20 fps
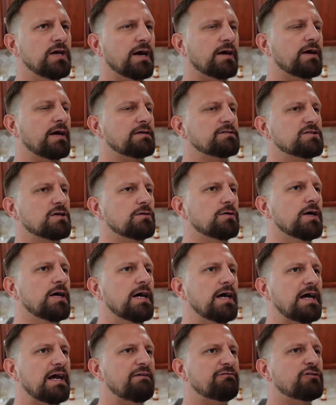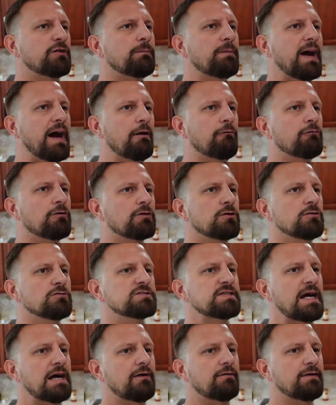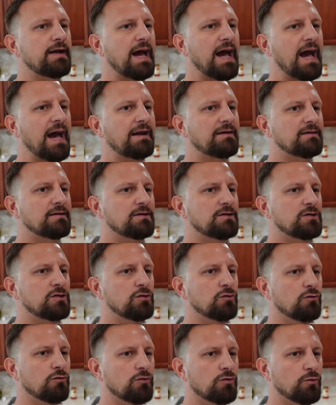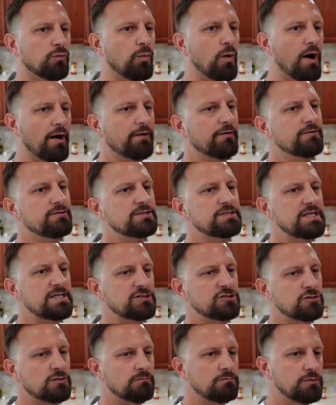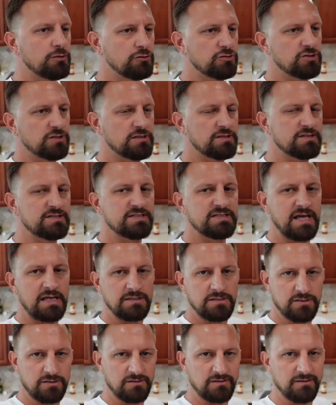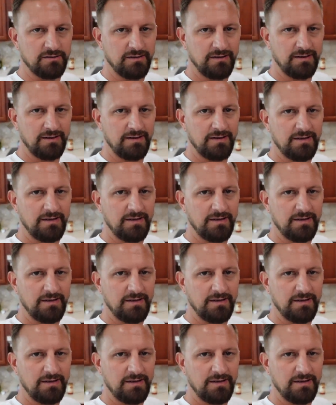Okay, so if the power goes out at your water distribution center,